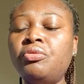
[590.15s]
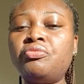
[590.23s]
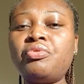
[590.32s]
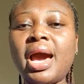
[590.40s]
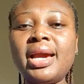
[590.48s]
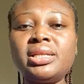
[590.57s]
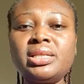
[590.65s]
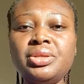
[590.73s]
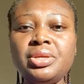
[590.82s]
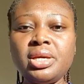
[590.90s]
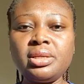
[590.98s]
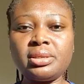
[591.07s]
Write
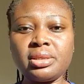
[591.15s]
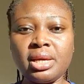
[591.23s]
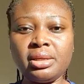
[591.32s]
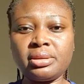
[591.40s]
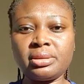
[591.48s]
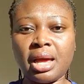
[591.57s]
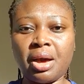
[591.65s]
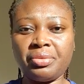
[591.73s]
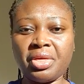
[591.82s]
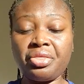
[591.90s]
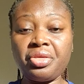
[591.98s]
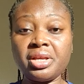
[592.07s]
these things down,
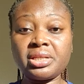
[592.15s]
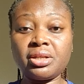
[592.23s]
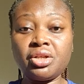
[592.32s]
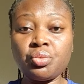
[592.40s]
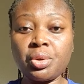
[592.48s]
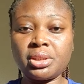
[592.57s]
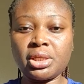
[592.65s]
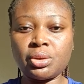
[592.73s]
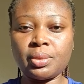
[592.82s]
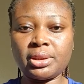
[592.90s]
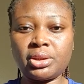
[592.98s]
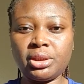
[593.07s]
the things that you wanted
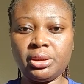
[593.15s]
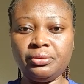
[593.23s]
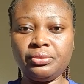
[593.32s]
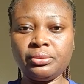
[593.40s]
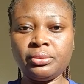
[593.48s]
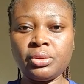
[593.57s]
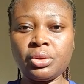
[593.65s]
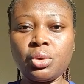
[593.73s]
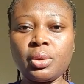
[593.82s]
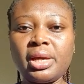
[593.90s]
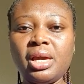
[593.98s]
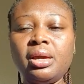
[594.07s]
to achieve,
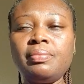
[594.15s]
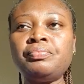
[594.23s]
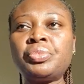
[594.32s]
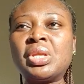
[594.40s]
okay?